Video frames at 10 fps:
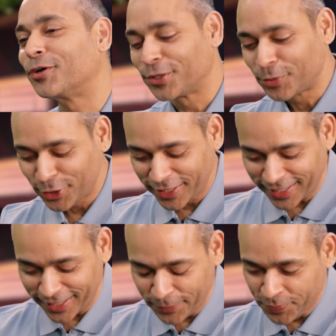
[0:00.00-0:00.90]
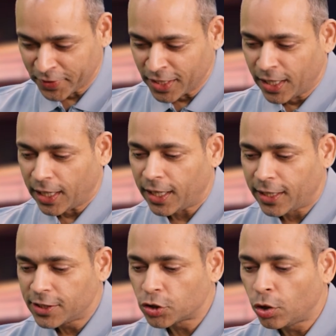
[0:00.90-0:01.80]
talking about AI.
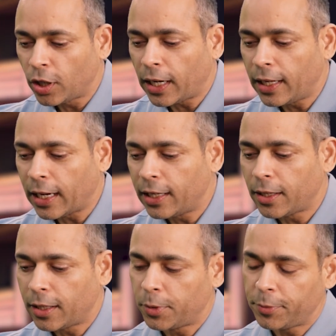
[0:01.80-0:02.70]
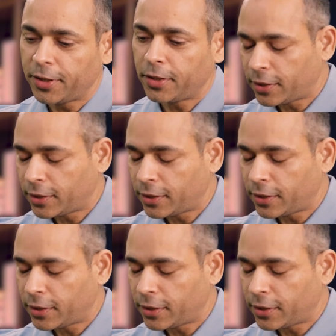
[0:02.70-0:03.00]
So I'll maybe